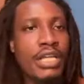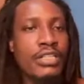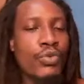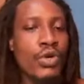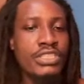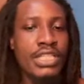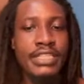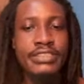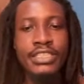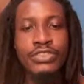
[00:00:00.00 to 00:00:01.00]
in the watch
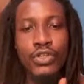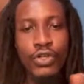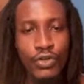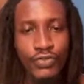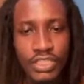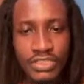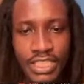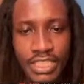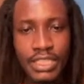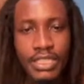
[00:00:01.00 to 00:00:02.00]
list is
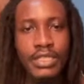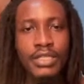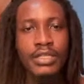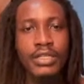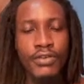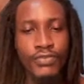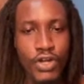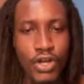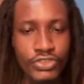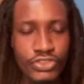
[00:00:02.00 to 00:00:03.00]
obviously, of
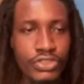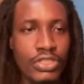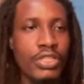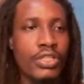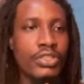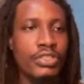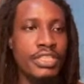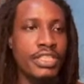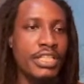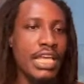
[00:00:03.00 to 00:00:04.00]
course,
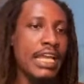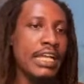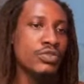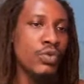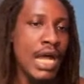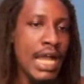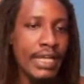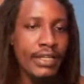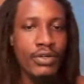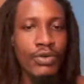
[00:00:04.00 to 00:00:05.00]

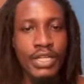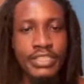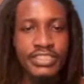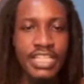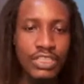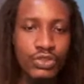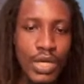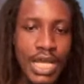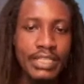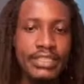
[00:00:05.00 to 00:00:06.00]
DXY. What is
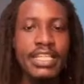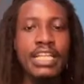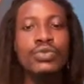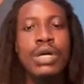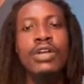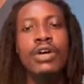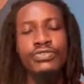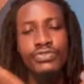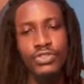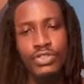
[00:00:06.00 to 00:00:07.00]
DXY? DXY,
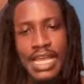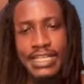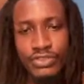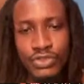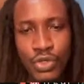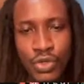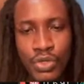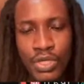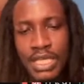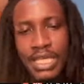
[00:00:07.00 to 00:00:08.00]
as you guys
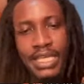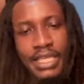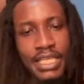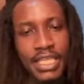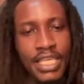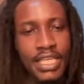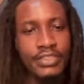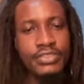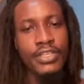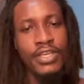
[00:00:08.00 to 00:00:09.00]
know,
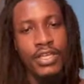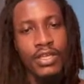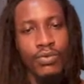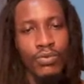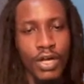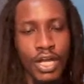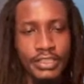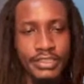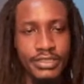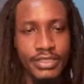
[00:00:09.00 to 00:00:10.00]
is what?